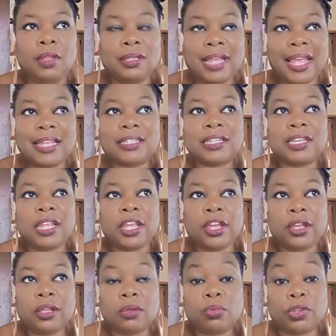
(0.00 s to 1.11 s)

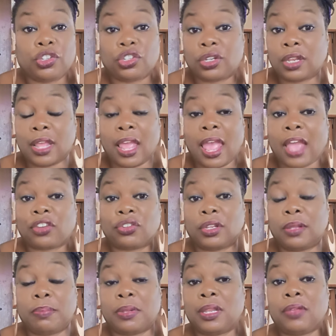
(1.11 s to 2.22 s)
Tanzania, which they actually,
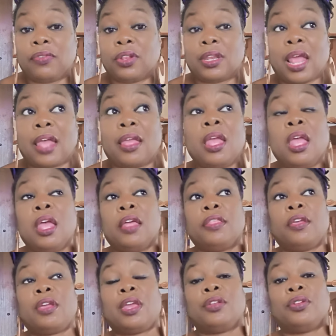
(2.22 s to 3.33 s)
believe it or not,
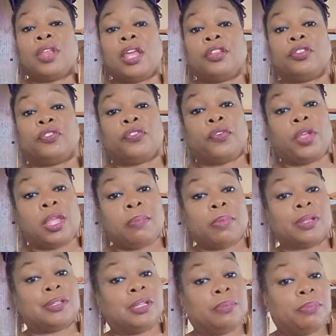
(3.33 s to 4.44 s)
their internet is free,
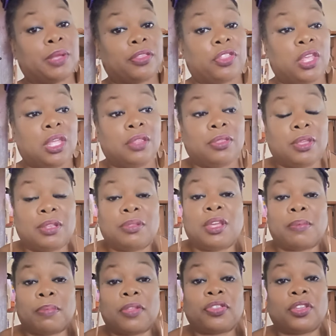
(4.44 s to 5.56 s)
but the
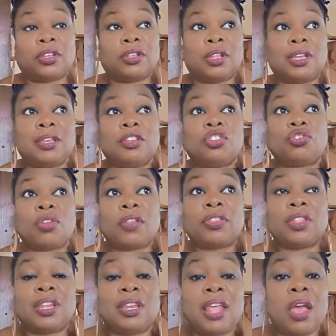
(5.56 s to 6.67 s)
strength
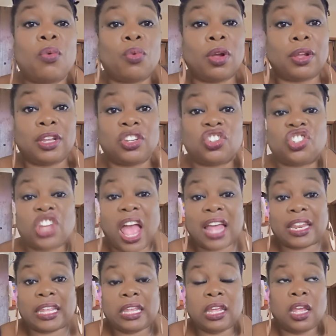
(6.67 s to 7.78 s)
of the network is
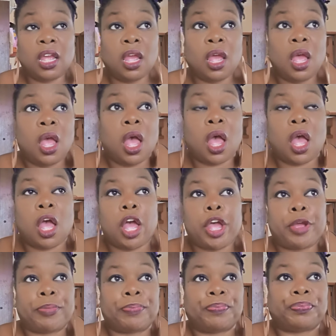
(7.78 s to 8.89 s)
shoddy.
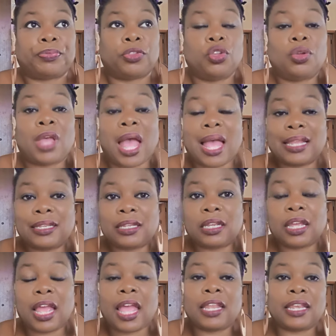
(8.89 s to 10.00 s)
Uganda,
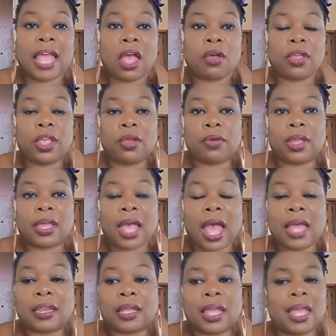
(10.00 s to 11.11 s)
and now here in
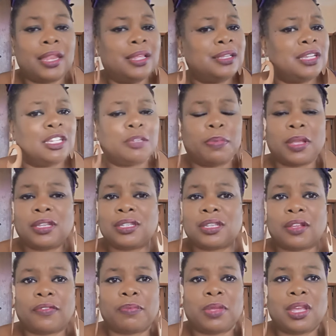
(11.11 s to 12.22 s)
Ghana, and it's
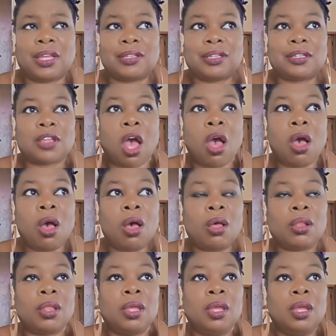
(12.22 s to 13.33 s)
expensive because it's
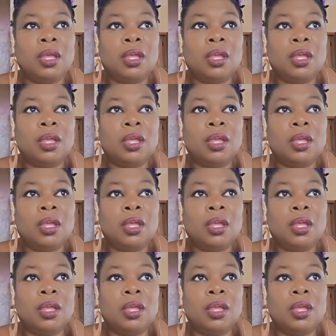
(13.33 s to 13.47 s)
all